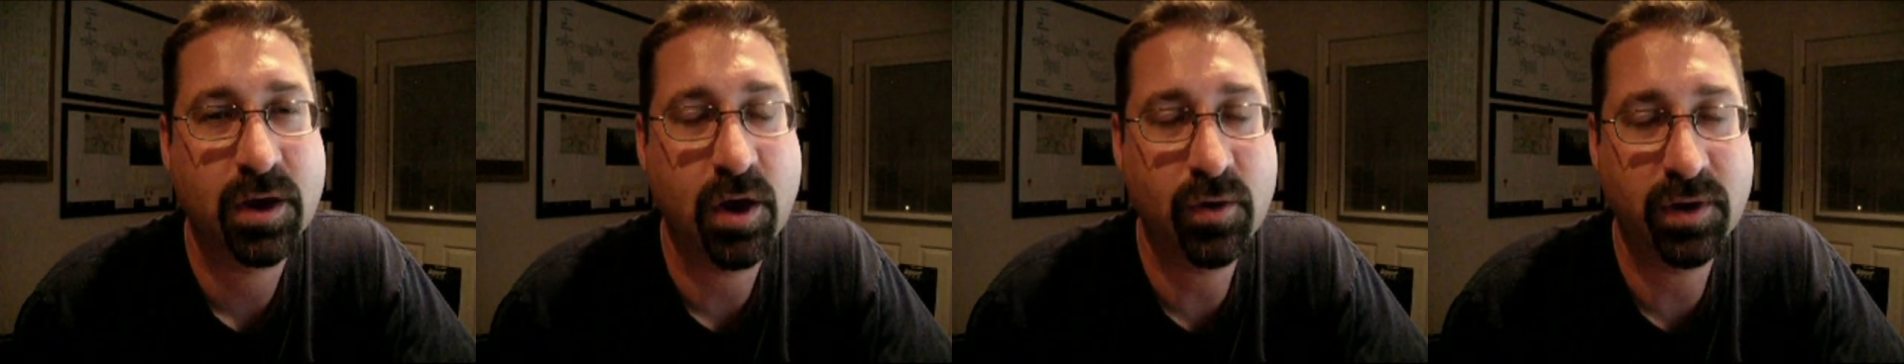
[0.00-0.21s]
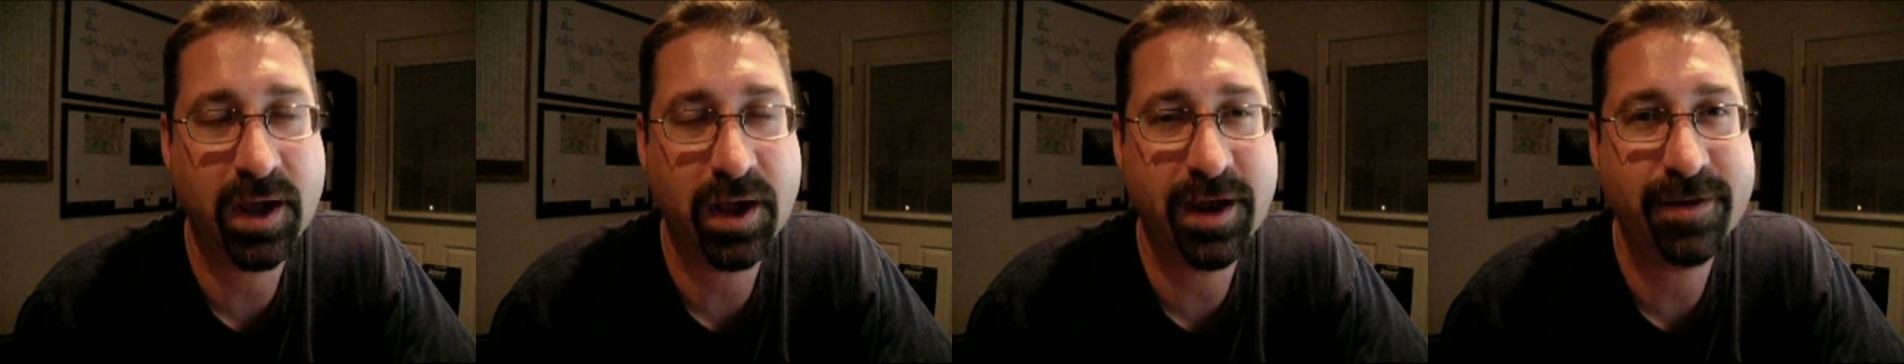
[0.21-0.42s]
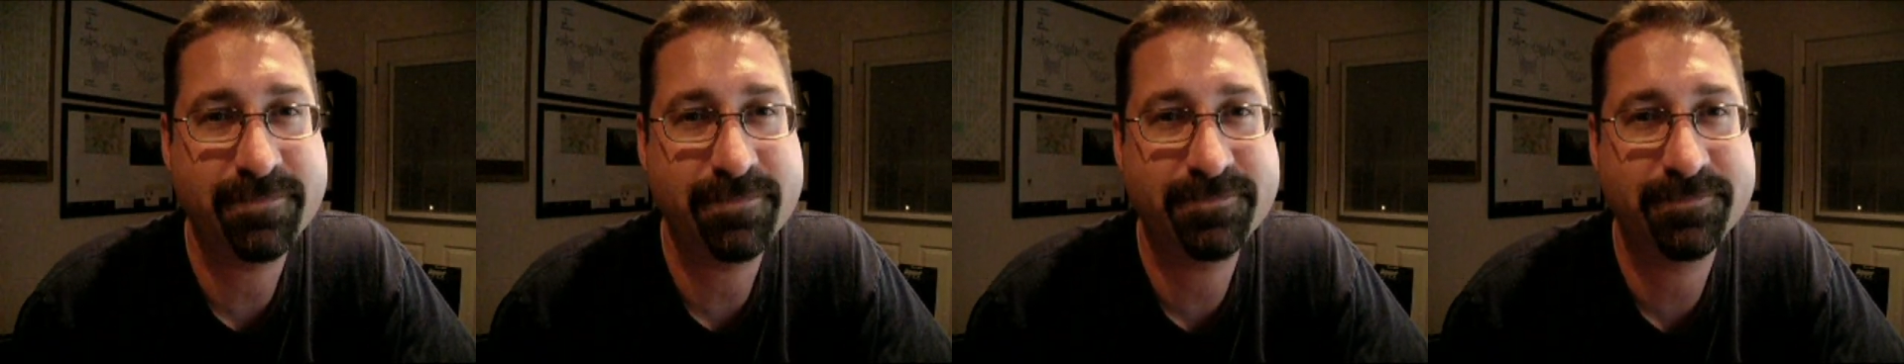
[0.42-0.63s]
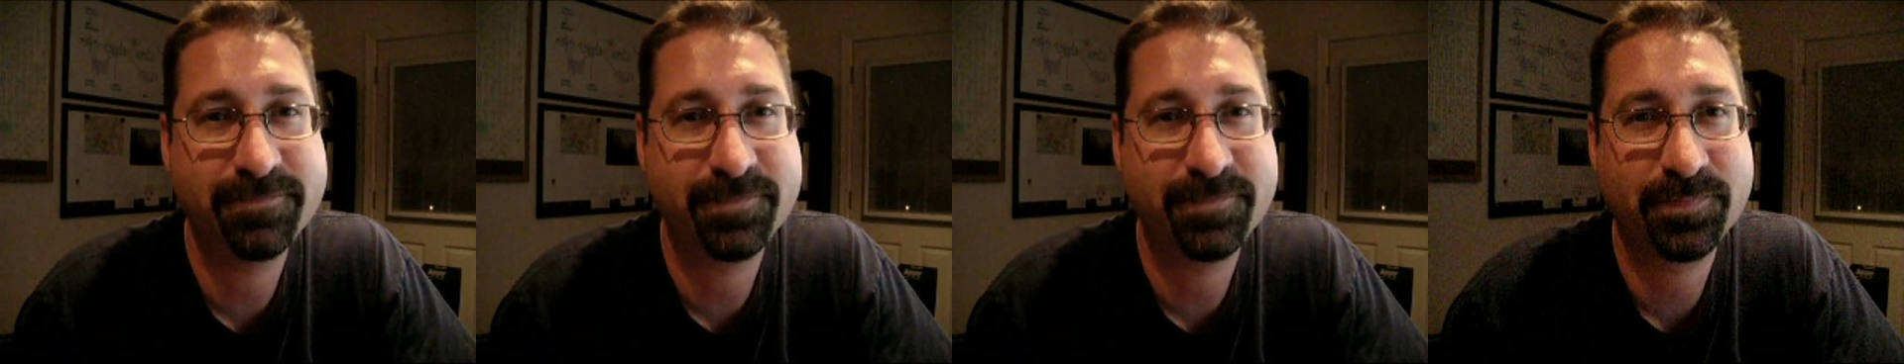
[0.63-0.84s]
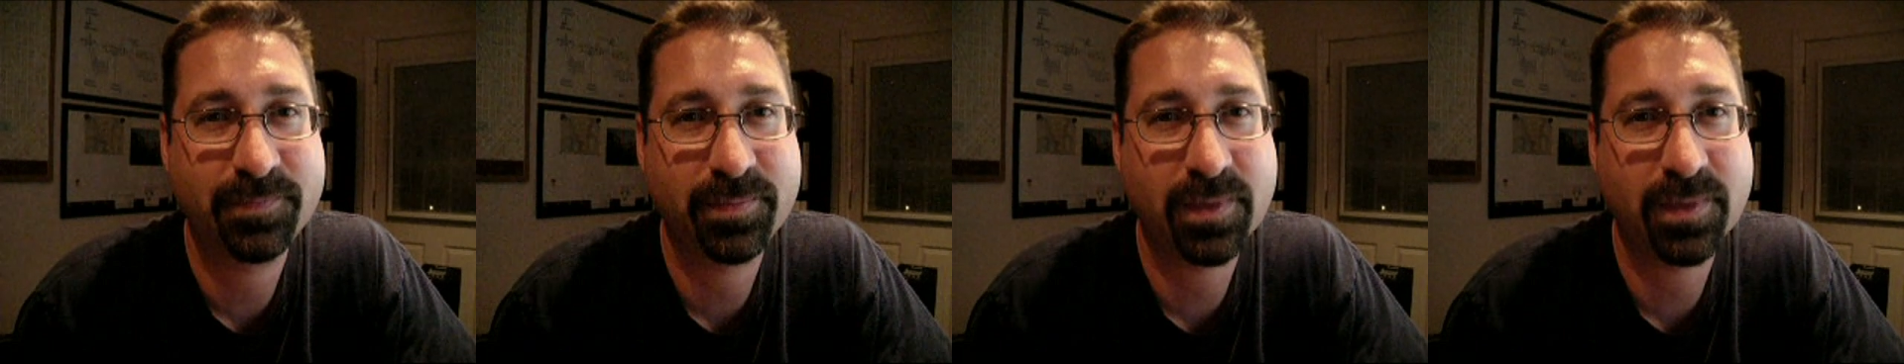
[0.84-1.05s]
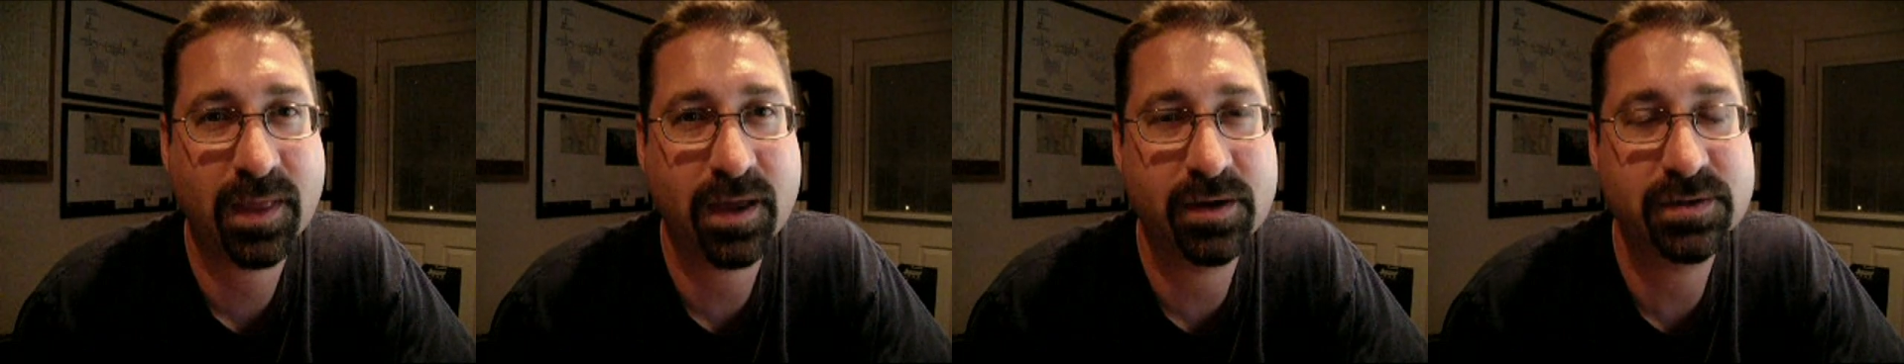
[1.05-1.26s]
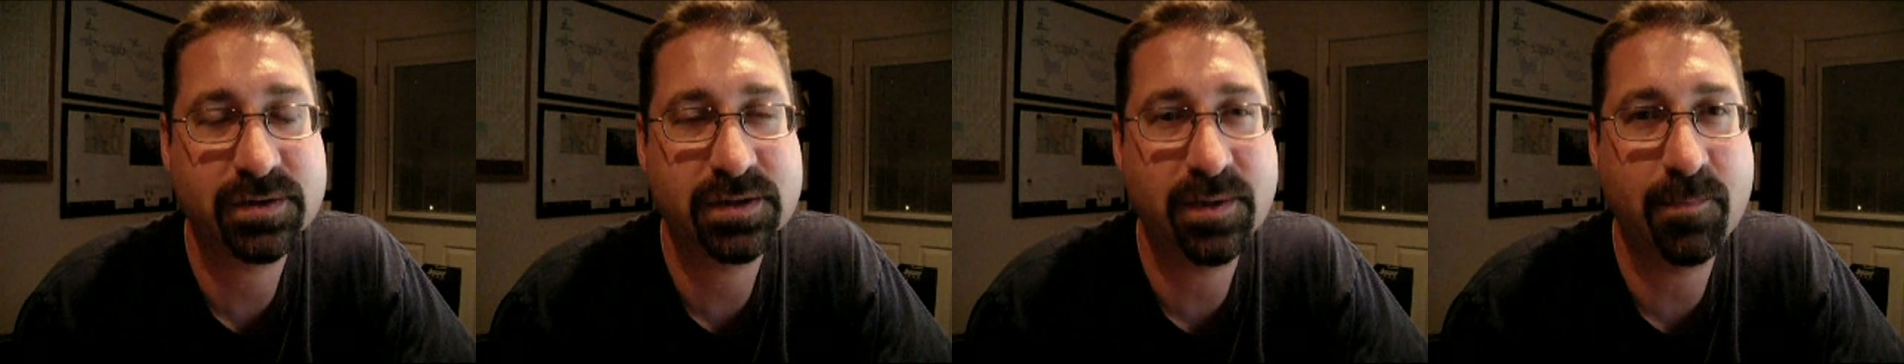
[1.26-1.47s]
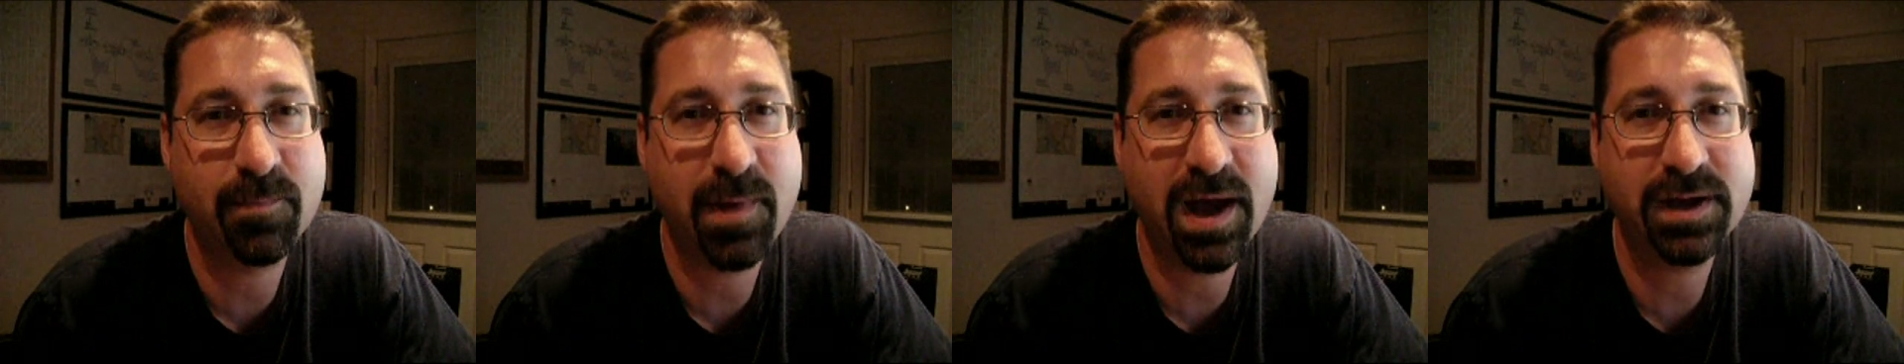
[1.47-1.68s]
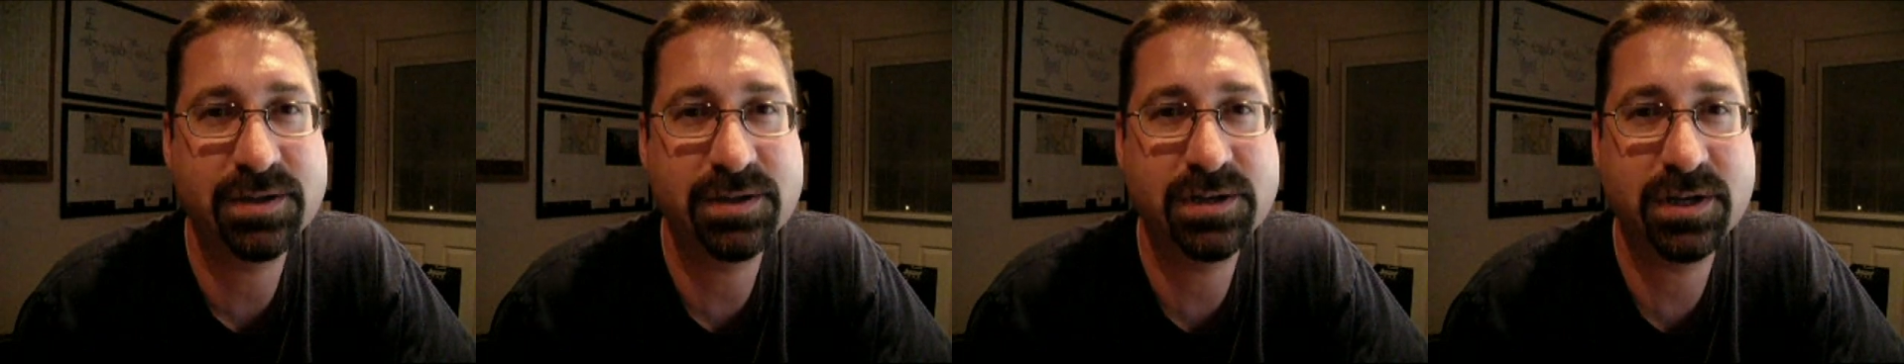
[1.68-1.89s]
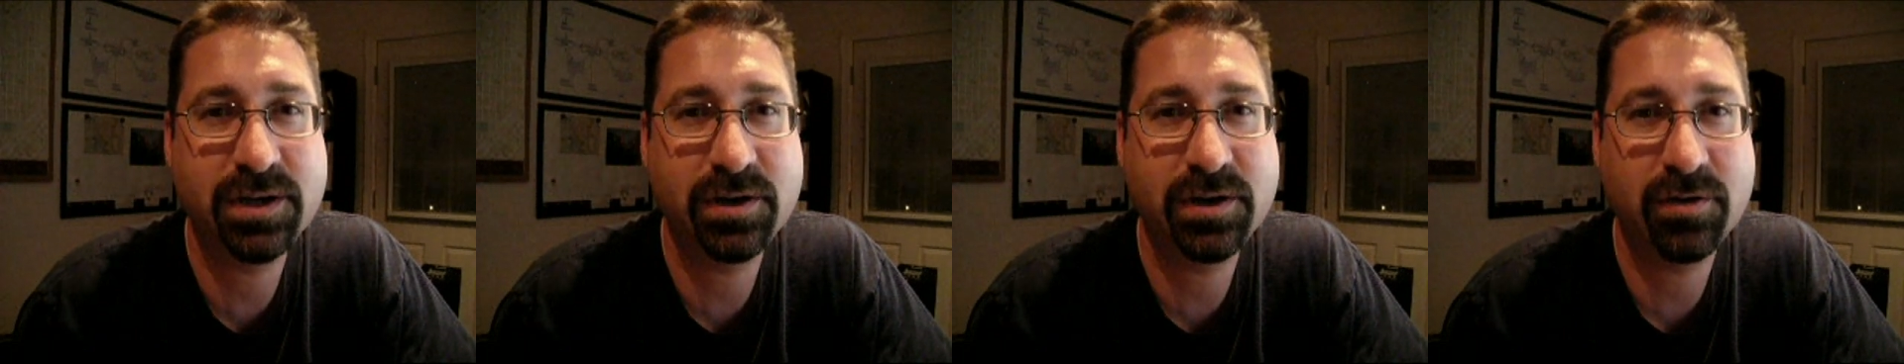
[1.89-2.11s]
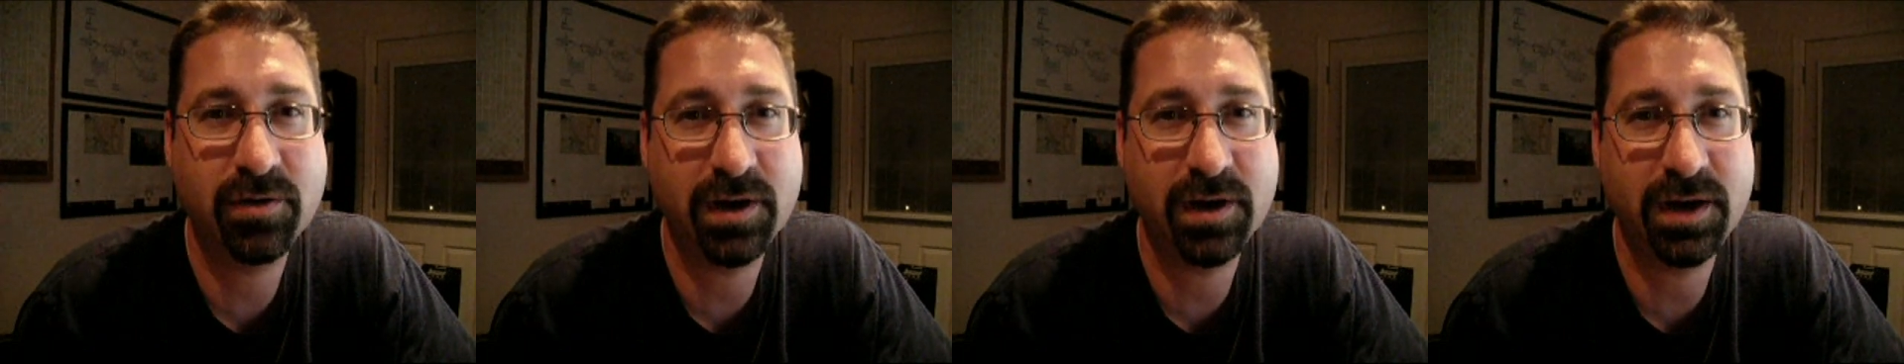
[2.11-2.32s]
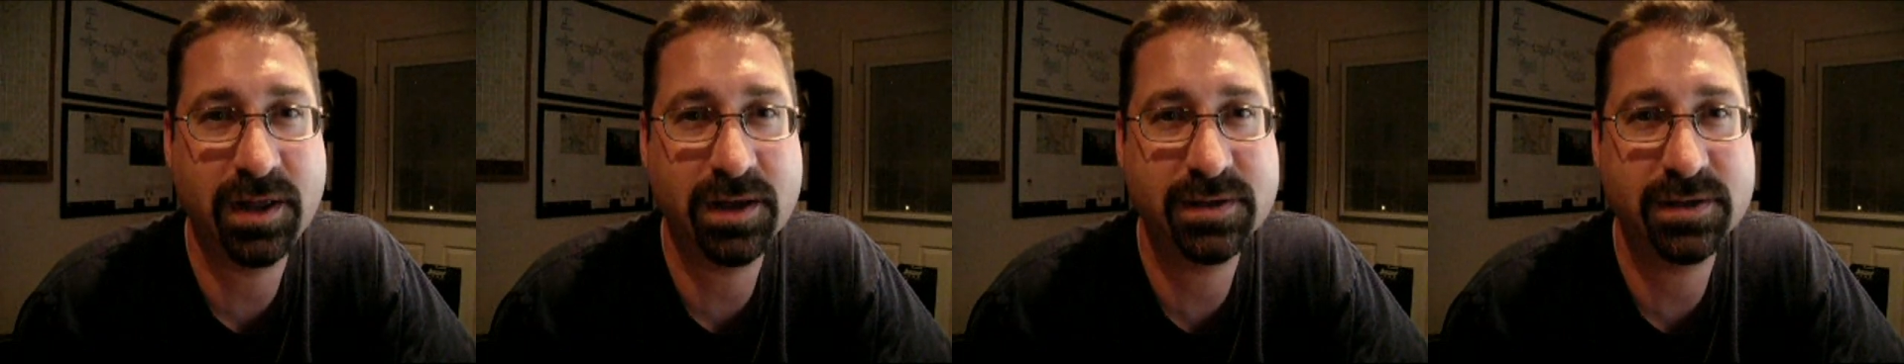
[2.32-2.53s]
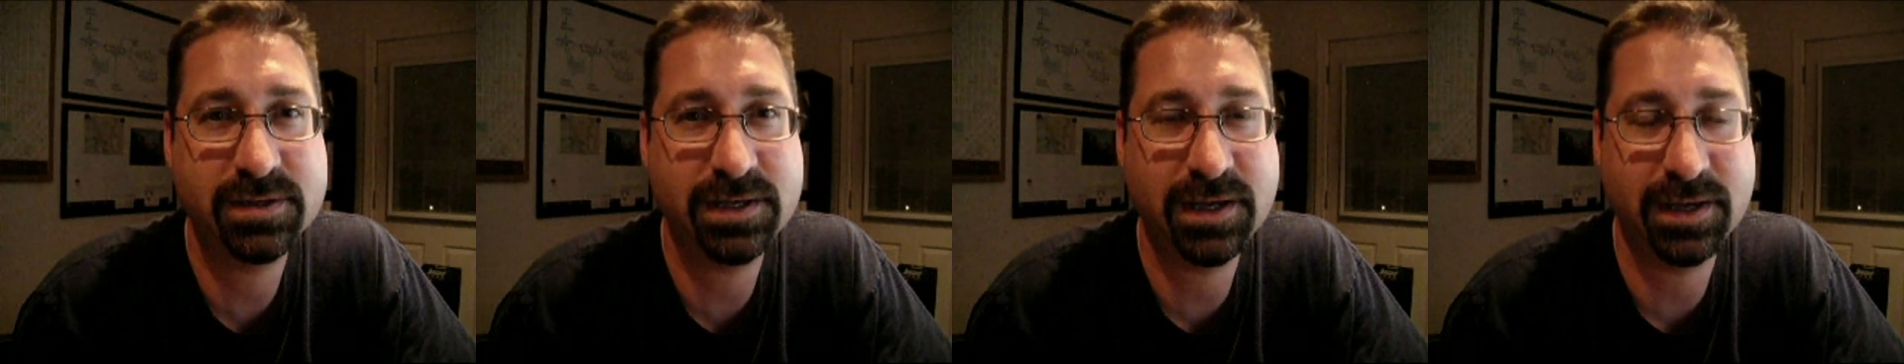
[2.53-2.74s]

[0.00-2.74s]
Okay, so the magic ingredient